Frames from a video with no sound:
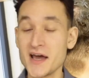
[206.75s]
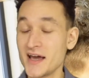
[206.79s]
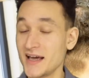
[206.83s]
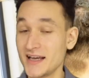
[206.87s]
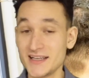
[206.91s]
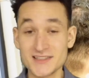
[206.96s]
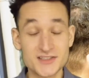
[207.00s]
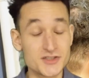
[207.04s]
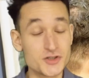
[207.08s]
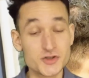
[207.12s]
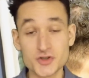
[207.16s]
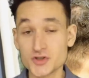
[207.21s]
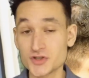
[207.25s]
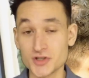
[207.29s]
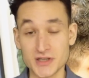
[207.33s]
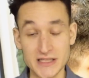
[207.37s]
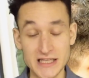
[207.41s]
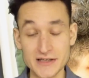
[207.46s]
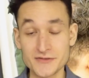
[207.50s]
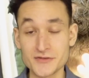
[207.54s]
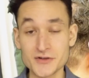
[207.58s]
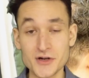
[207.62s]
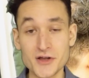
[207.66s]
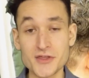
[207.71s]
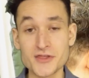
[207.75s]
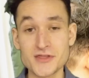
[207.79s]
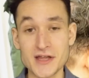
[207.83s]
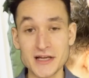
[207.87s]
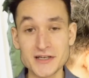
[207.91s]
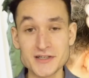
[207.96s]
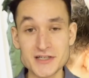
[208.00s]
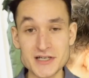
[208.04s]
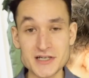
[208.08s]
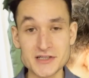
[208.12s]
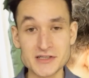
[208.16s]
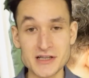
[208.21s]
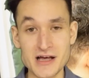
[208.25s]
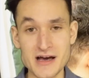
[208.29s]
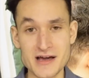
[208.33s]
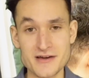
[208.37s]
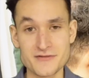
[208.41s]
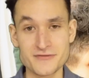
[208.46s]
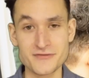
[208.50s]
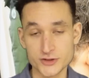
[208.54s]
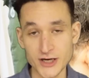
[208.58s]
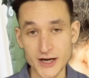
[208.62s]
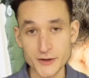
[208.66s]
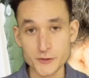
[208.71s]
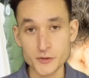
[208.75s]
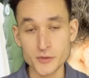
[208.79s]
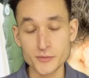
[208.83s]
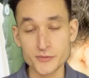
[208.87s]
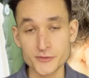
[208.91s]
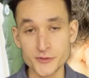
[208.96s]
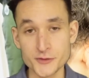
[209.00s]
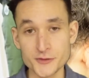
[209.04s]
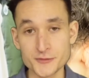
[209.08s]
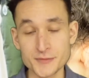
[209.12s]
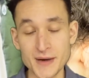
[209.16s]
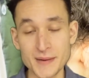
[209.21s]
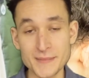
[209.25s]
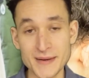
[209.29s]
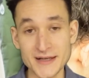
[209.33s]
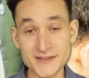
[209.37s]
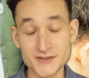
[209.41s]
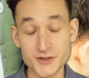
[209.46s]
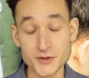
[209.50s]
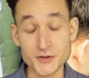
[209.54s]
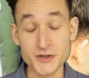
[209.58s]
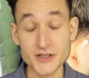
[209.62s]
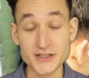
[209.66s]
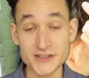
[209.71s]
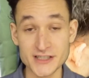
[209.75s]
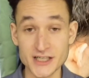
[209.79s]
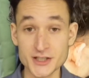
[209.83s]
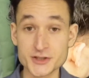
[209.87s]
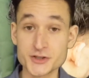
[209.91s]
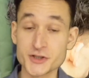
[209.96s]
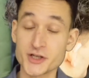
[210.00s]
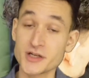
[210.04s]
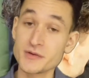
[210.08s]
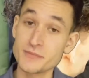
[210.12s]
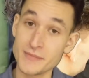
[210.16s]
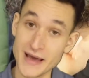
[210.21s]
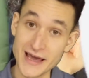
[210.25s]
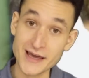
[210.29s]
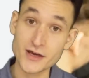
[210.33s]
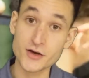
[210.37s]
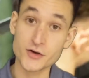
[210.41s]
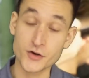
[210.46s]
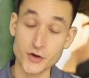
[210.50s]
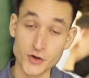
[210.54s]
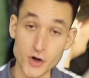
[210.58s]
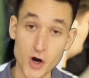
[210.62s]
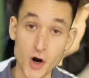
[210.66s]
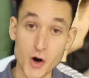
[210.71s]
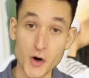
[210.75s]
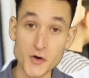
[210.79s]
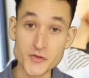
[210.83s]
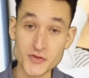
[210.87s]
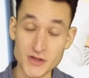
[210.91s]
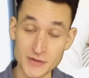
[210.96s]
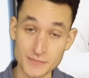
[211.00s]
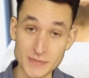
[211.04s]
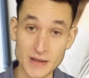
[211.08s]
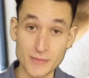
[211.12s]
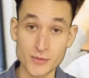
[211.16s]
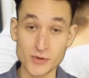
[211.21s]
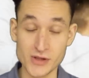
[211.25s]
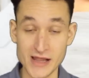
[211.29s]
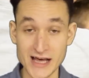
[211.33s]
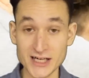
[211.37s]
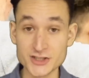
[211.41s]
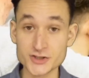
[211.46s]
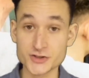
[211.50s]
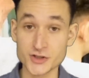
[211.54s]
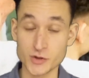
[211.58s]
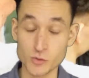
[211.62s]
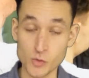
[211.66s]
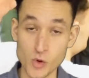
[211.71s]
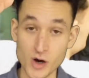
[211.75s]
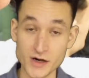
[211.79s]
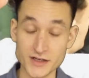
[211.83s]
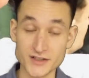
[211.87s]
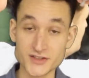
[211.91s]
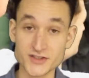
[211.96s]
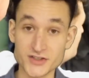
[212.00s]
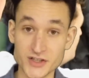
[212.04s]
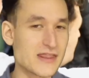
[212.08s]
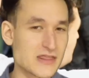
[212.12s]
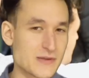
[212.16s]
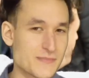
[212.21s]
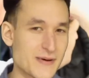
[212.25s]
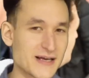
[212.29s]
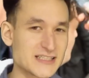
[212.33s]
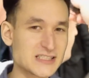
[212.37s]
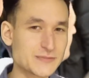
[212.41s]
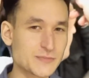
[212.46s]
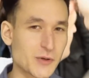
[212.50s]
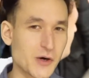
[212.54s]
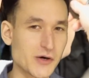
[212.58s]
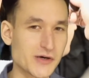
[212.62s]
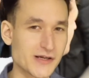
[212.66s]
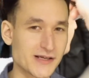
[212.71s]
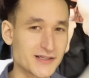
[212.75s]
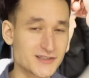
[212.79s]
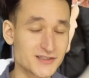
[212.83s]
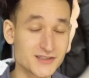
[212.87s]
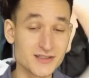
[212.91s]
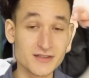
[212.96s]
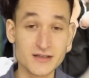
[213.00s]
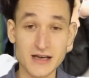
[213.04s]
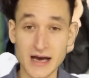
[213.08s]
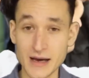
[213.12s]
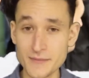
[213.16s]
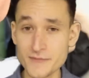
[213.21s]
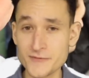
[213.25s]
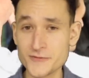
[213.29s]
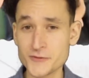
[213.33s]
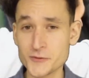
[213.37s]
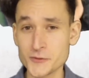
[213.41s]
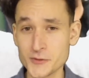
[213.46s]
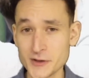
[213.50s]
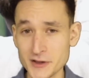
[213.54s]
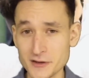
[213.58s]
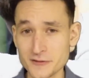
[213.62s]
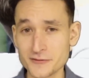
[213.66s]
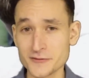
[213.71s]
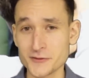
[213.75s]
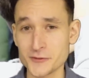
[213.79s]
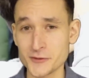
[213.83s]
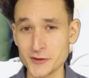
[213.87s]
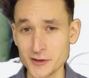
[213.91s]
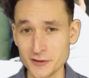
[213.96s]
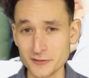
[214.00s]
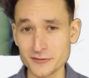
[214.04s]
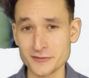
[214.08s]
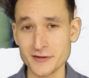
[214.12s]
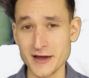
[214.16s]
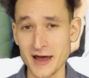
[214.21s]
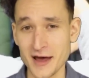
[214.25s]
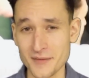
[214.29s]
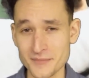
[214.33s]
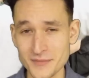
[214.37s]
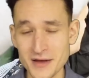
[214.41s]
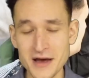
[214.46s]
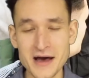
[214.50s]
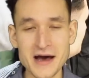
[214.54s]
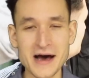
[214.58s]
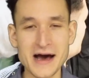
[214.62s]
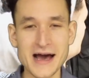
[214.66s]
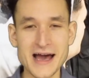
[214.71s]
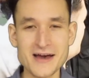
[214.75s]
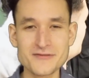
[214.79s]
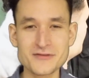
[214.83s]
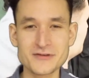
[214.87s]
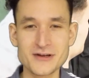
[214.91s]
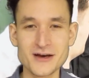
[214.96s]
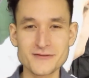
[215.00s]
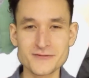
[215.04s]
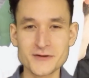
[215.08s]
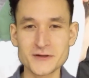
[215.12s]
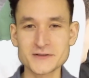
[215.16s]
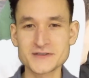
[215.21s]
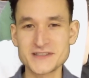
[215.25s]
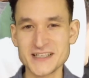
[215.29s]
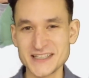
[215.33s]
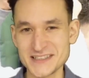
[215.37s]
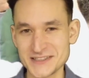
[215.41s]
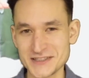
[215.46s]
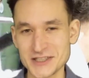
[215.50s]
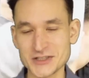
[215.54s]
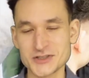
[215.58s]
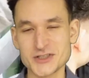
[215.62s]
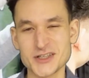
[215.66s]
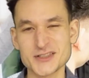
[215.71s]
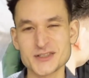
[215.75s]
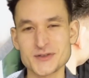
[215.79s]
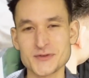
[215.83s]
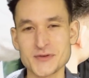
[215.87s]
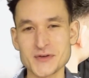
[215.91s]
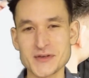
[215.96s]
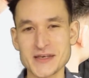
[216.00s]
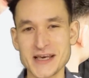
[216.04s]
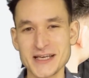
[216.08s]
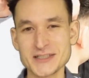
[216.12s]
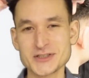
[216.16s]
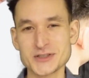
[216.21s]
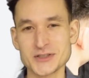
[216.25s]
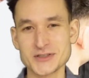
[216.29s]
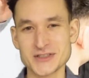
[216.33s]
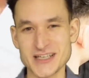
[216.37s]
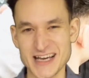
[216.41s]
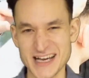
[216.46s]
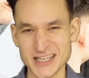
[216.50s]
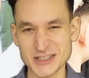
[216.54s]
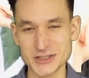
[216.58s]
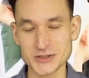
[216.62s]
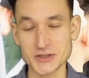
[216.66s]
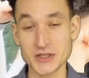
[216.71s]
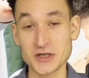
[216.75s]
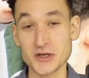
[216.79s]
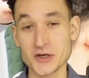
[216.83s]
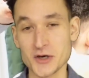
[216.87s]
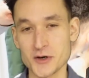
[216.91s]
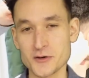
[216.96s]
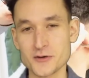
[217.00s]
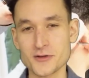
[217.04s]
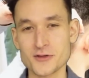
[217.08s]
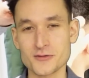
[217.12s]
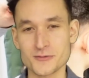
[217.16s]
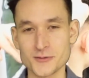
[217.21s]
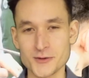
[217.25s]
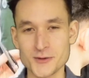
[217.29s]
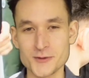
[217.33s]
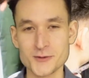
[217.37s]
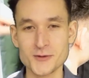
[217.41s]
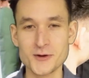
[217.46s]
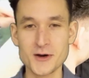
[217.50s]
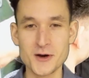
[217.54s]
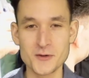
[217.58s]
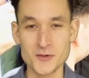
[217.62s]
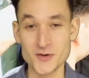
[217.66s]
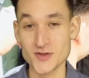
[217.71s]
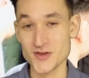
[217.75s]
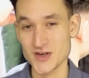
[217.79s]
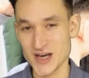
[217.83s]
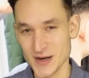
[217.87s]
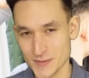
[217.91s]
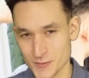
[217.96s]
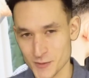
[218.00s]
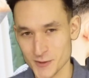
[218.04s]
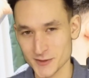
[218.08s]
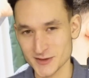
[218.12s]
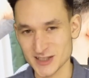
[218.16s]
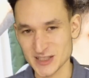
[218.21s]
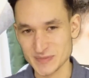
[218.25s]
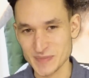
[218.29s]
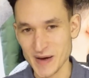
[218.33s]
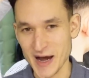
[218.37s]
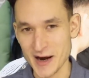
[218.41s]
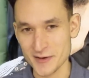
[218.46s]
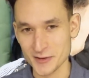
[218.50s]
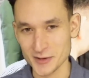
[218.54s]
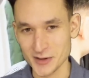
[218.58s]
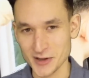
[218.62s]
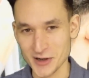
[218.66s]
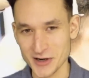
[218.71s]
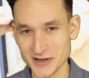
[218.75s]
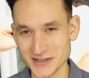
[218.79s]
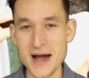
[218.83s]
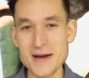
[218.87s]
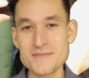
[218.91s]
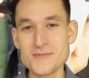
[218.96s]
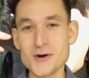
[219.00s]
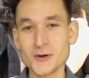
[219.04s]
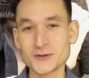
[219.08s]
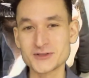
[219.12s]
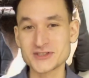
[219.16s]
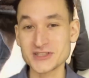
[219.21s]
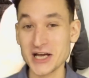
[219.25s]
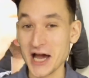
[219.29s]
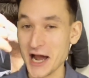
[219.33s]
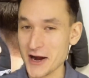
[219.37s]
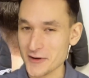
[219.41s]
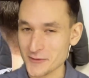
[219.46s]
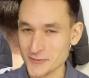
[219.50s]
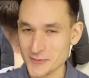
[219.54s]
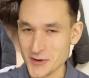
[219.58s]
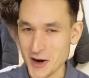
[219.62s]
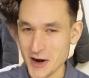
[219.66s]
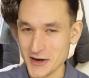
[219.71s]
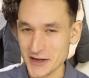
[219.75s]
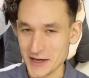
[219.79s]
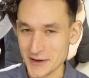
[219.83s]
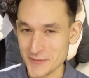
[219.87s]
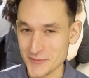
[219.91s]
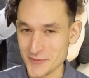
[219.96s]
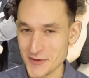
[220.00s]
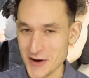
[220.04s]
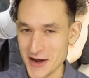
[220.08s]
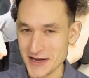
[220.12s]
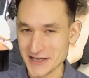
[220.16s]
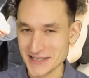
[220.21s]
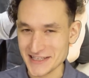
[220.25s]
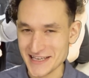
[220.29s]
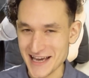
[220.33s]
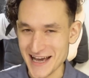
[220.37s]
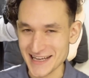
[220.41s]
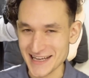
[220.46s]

is to just live an authentic life. Try to improve my mental condition, make good art that people actually want to see. And the best part is, I'm for real, fam. I have enough artistic justification to actually go through with the upward spiral arc. My most ironic prank yet.